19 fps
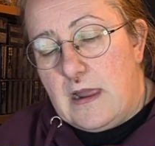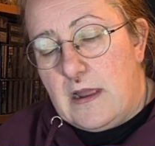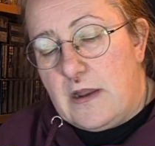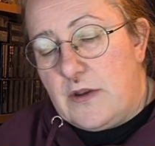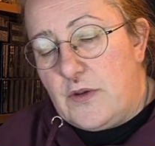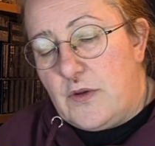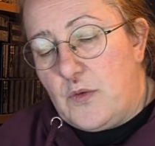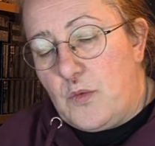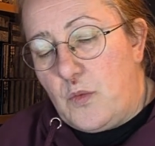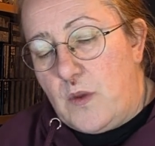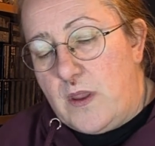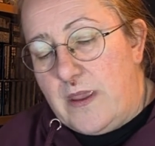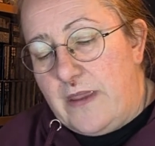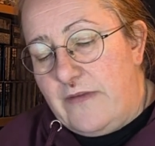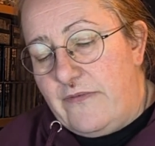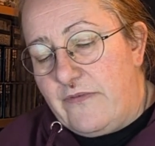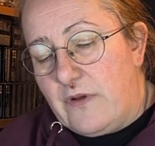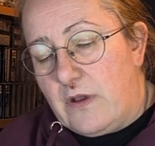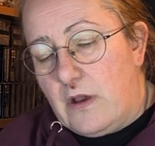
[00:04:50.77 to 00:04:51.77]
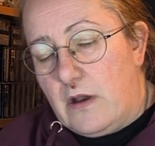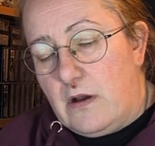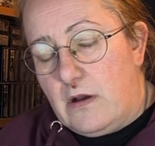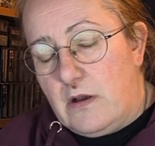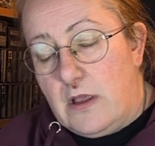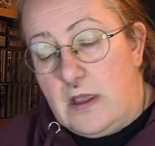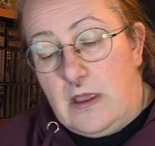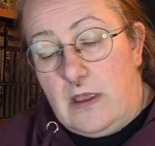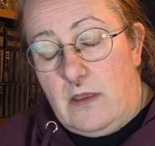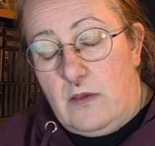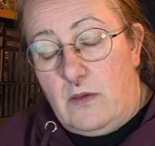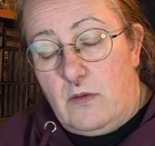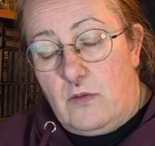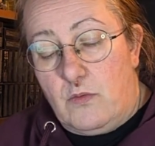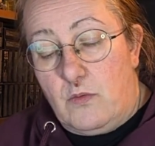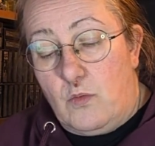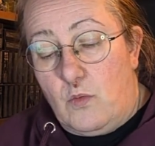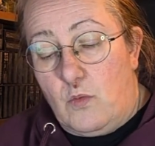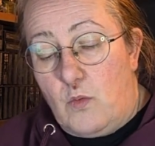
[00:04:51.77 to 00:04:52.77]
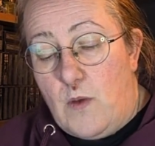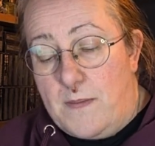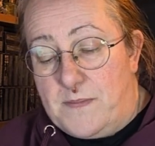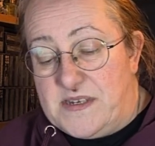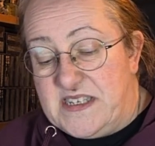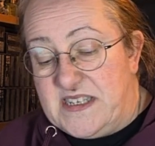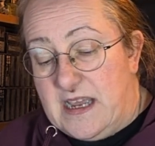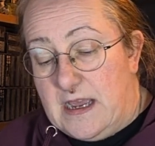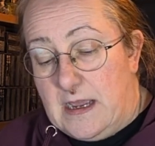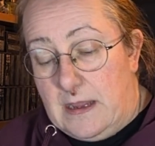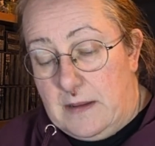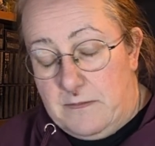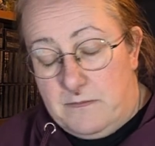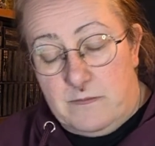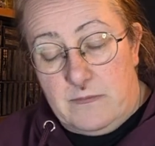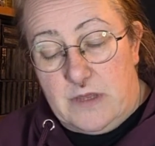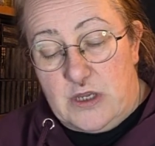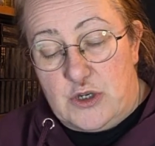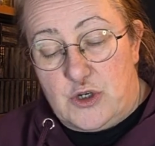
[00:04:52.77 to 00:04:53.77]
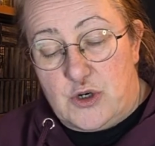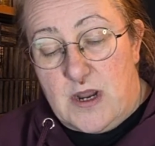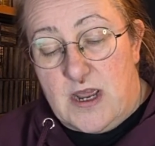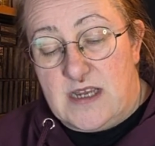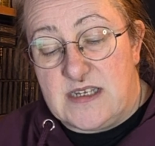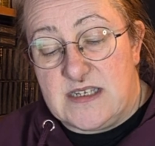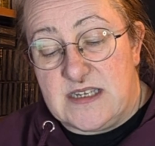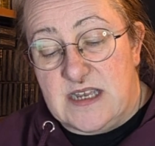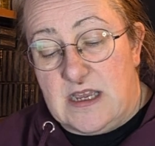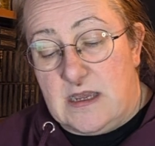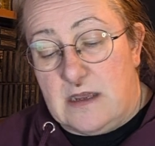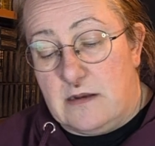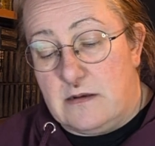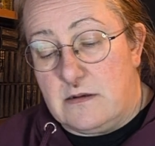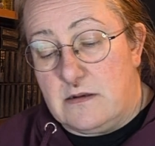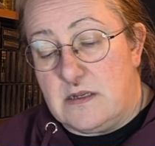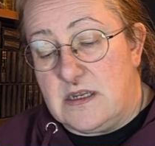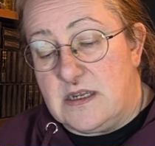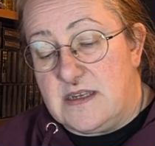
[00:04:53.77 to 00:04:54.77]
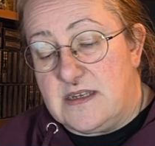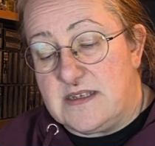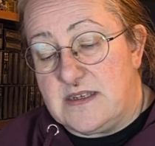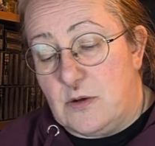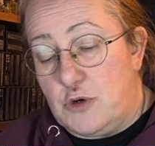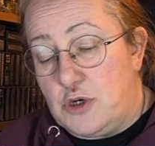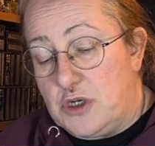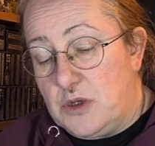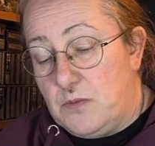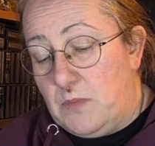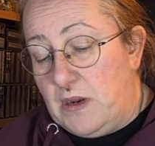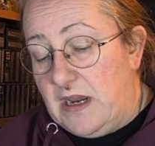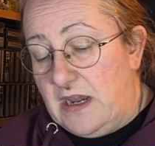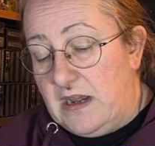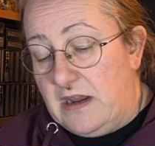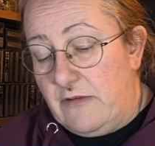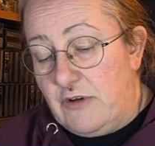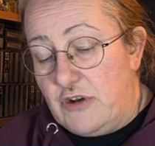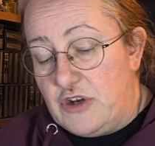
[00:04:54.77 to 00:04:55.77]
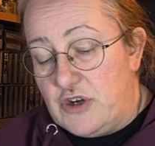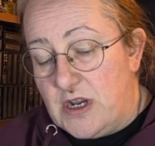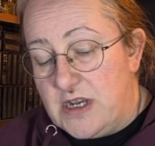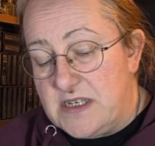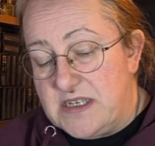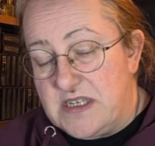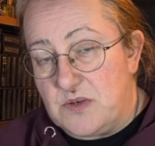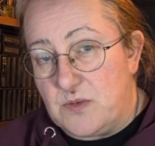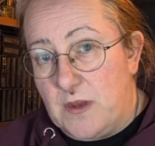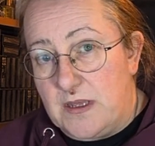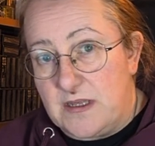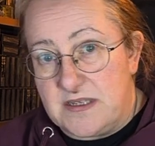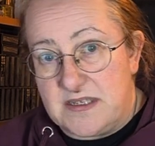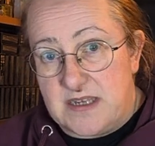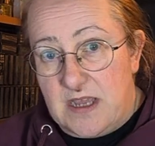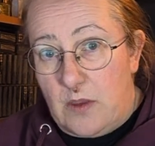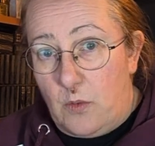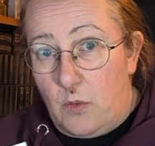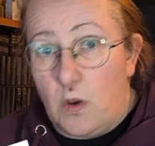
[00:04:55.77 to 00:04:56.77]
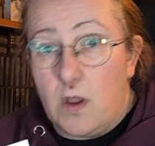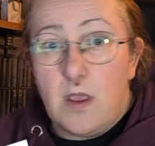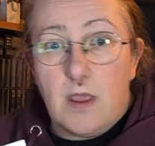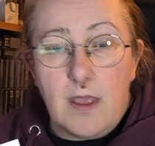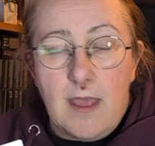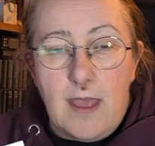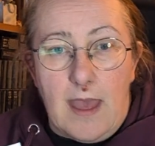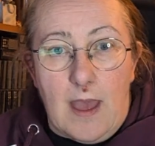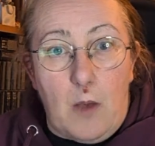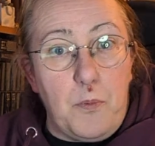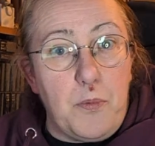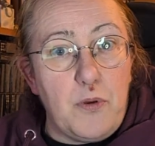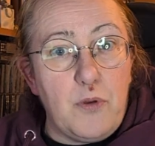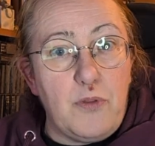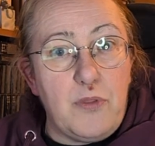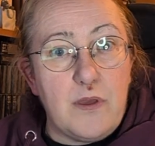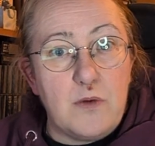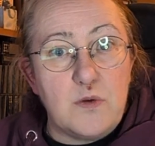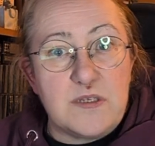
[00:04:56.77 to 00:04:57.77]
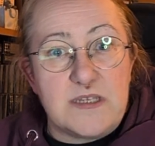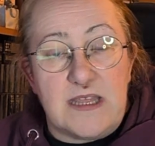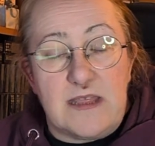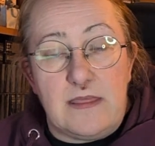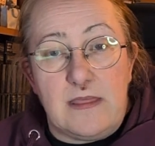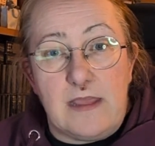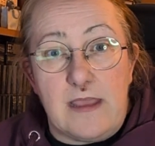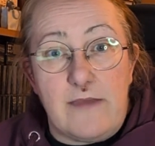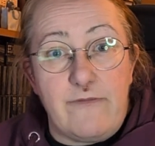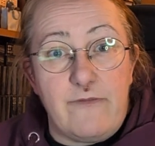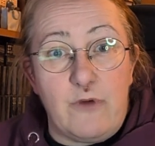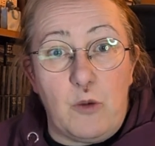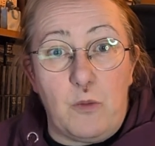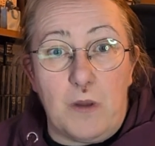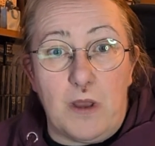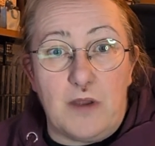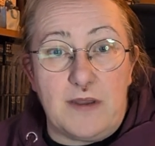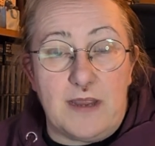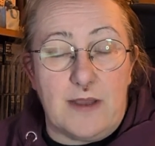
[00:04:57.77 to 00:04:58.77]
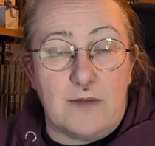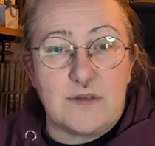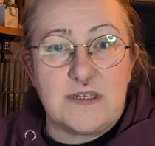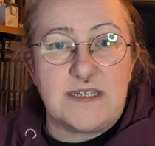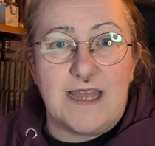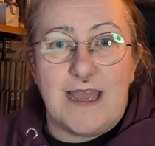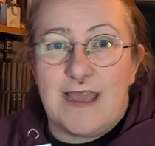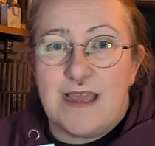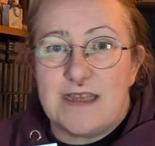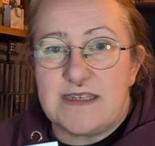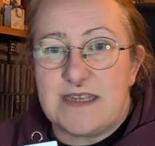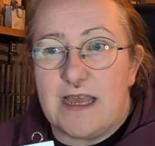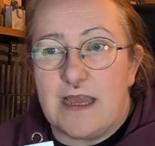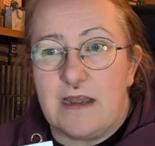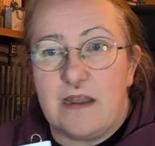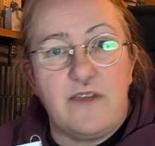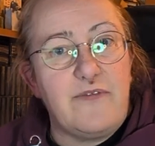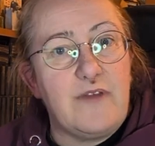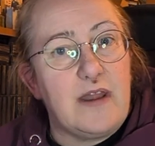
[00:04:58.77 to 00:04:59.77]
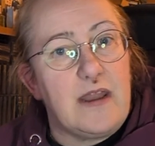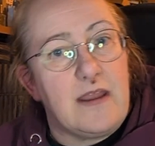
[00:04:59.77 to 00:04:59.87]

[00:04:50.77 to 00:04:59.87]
and we've got her website address and a social media address as well, so I'll put those in the info block downstairs, and